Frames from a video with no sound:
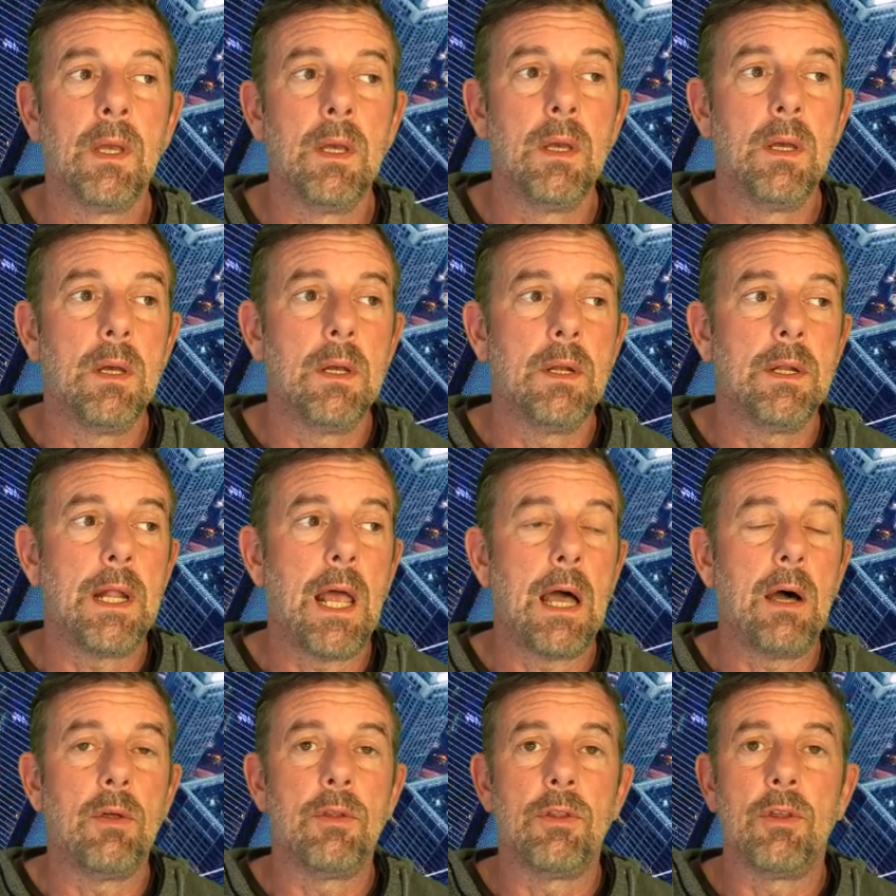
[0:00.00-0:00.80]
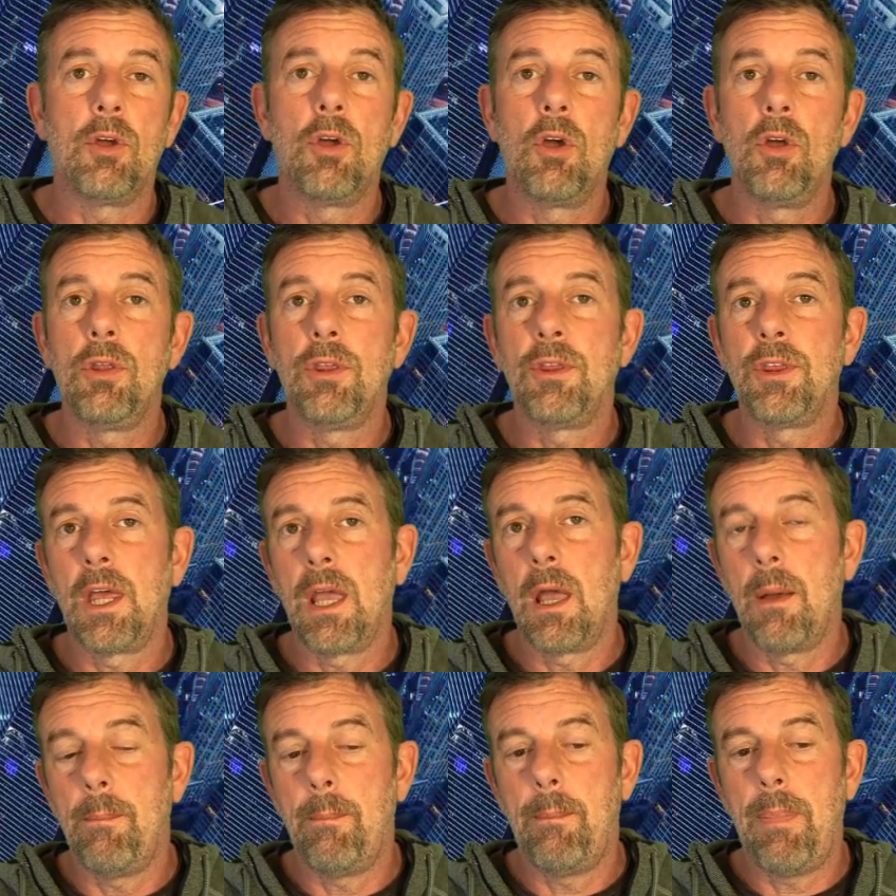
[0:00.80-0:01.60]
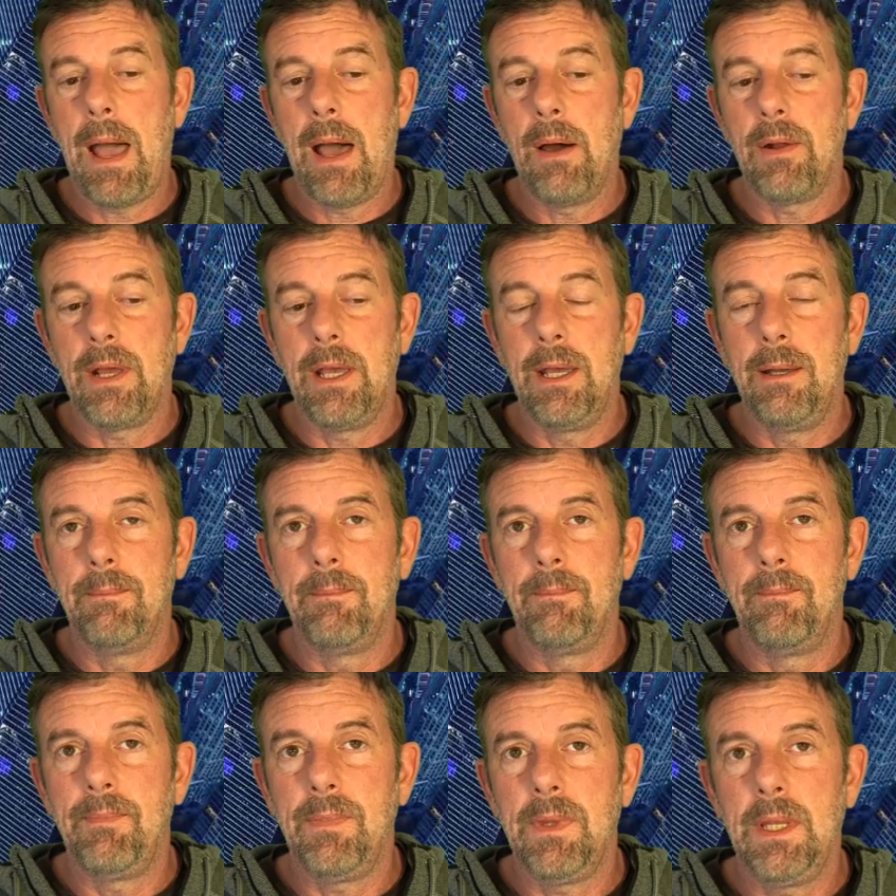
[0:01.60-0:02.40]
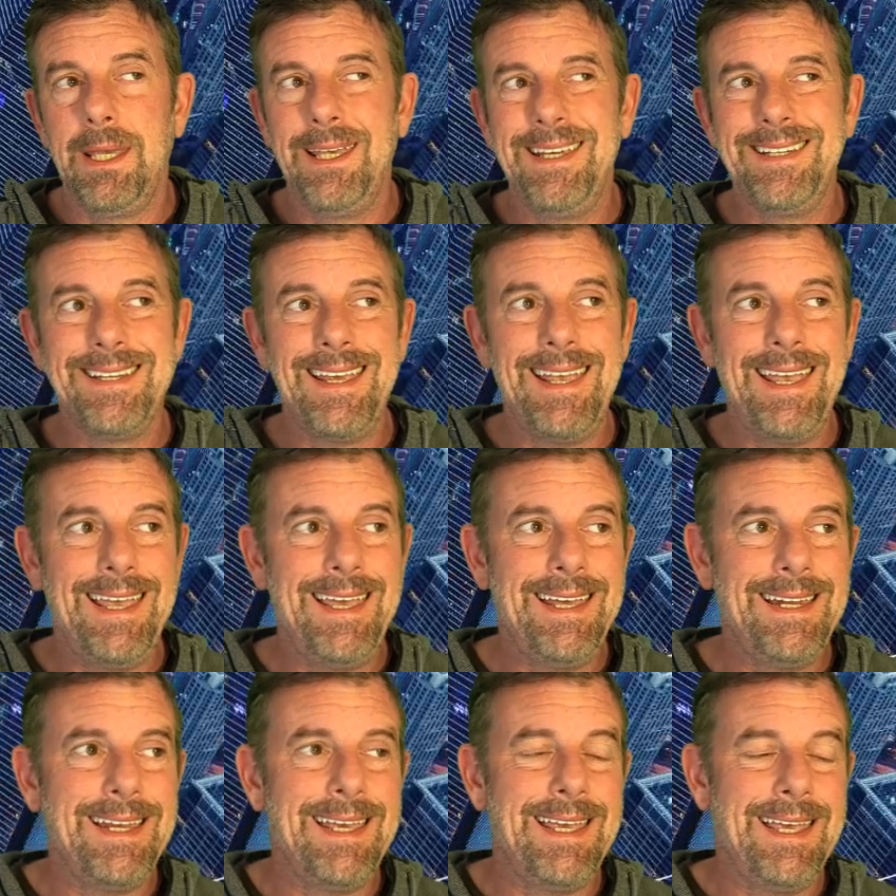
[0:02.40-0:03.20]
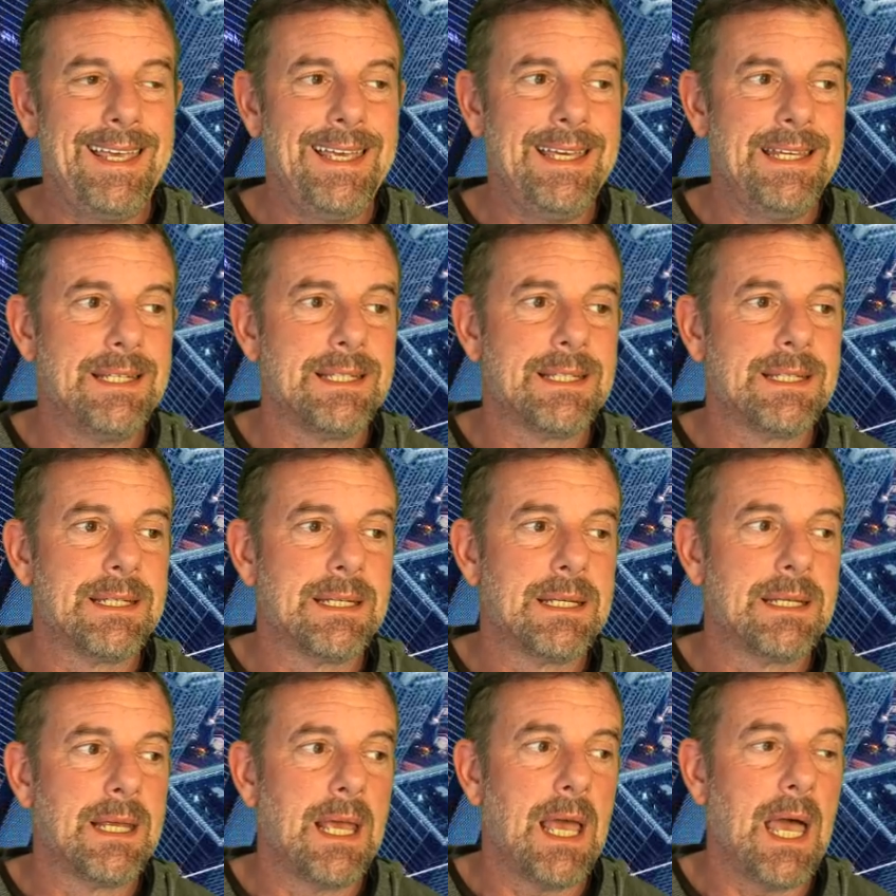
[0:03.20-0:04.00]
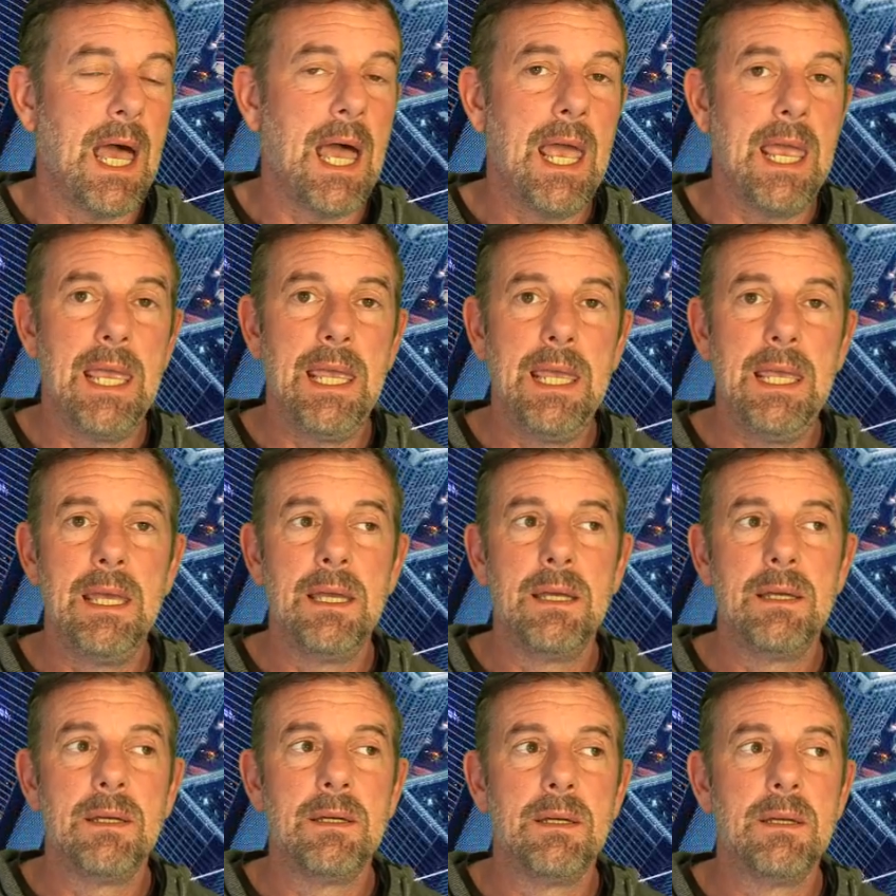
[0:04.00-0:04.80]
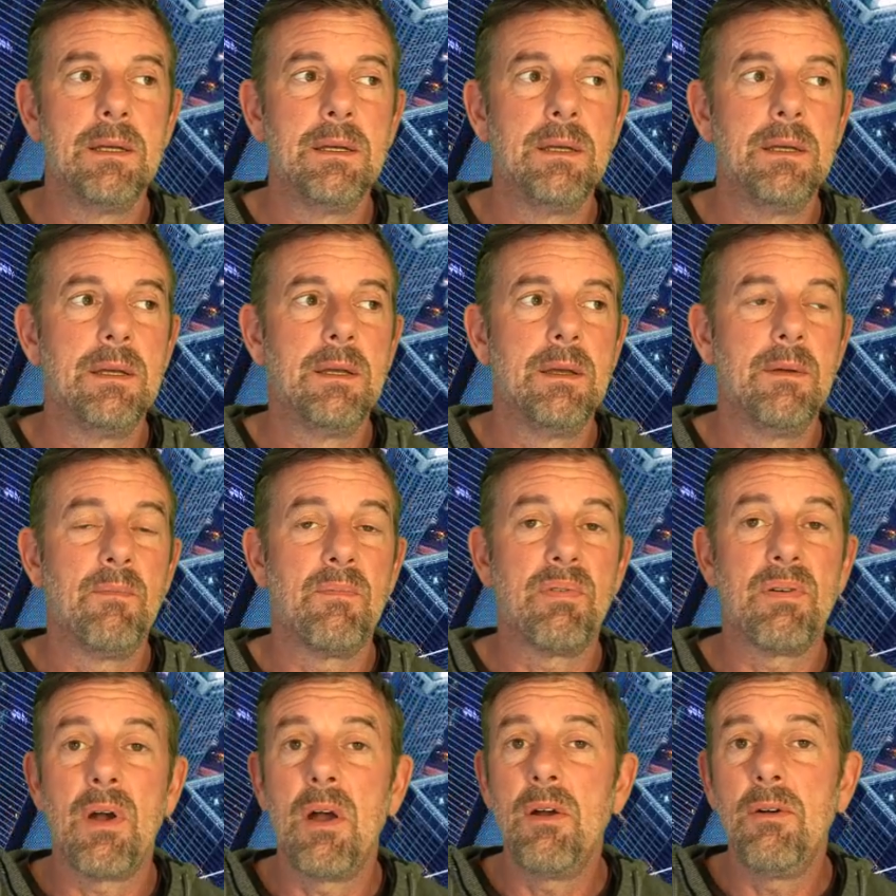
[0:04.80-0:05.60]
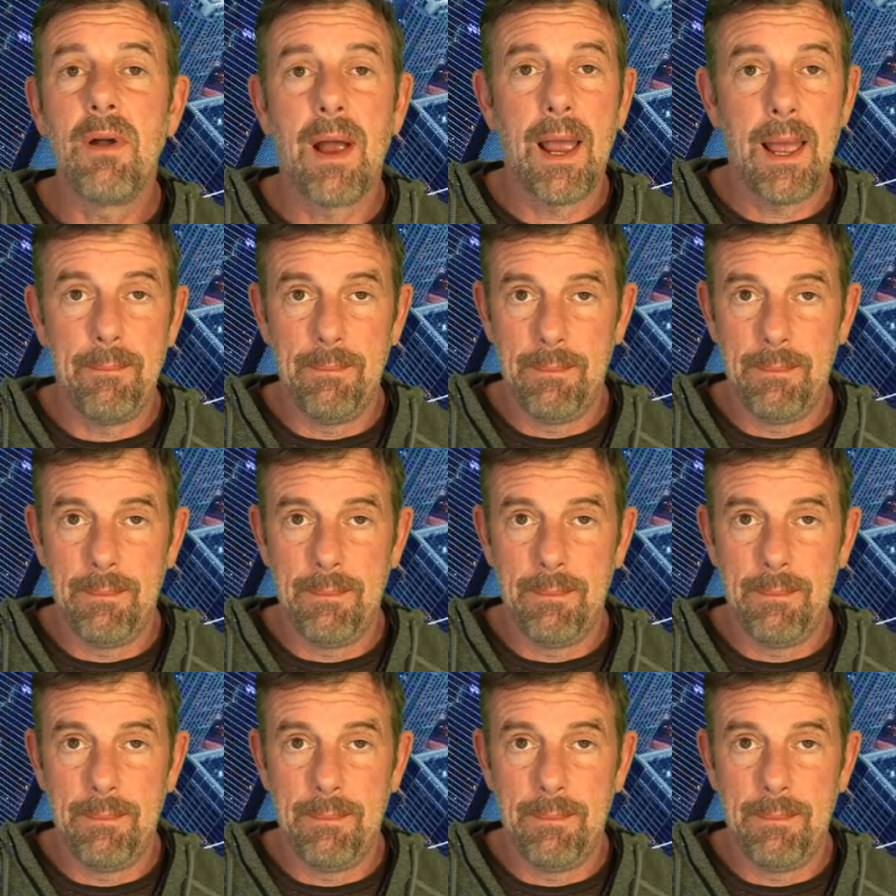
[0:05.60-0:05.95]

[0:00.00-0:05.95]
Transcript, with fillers: Now, the good thing about it is it is a program.